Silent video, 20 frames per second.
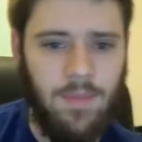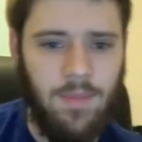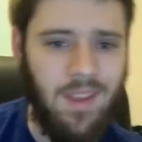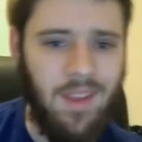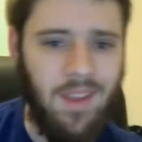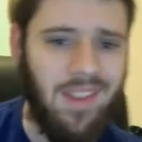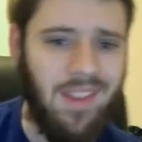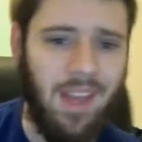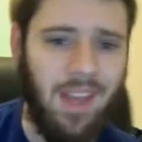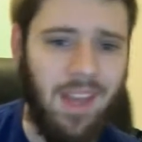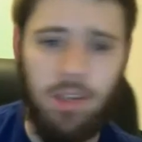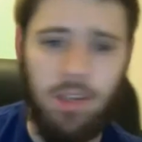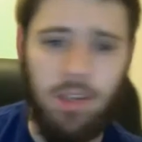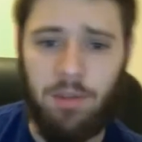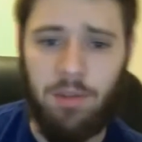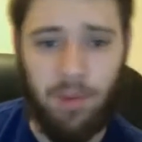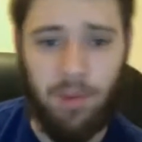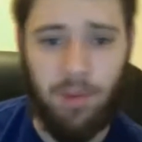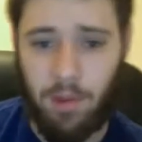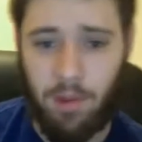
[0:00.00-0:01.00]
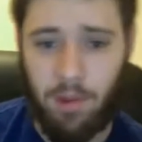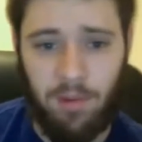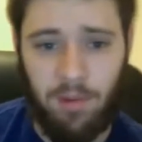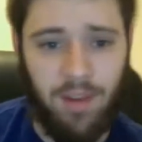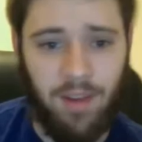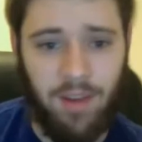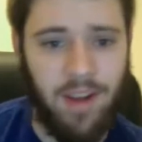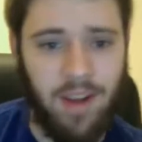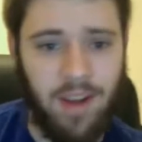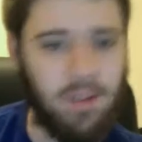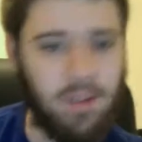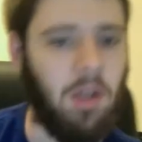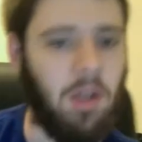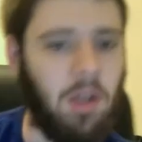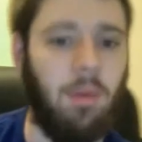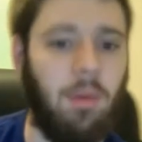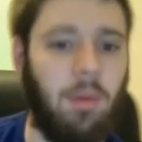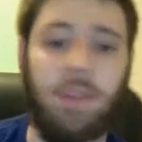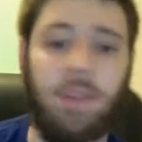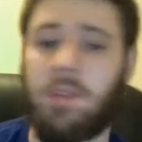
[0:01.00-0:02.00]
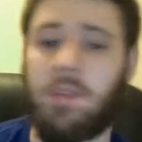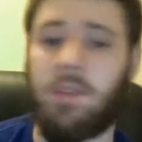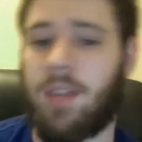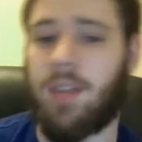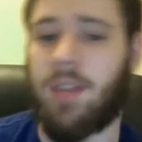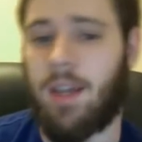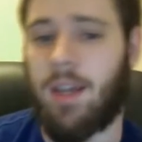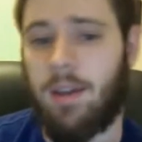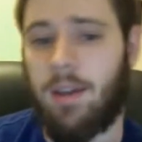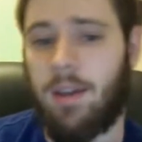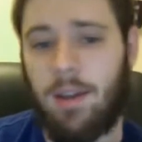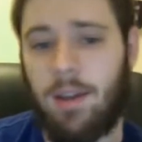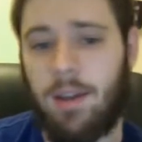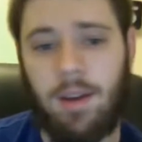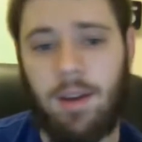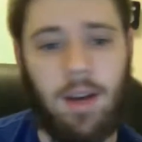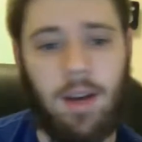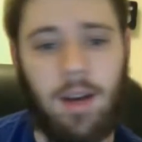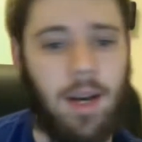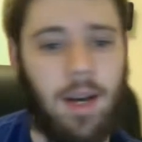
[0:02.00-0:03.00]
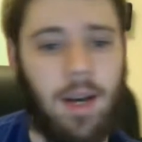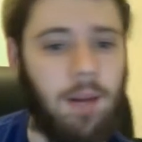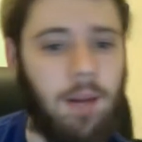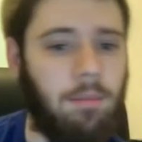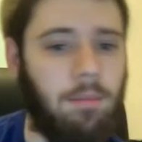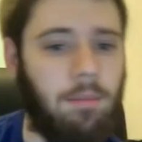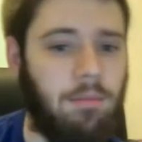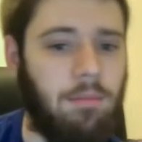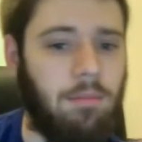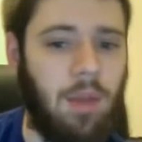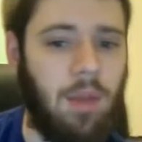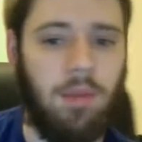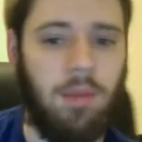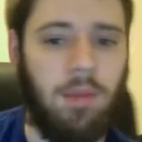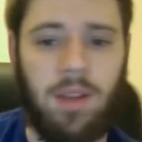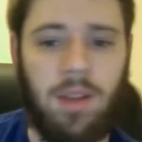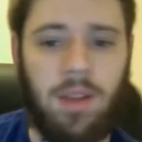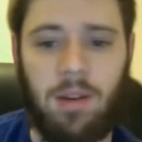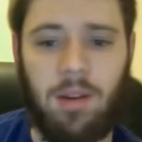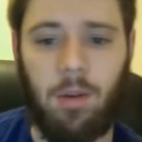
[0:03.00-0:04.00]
then you further refine it a little bit. So say maybe,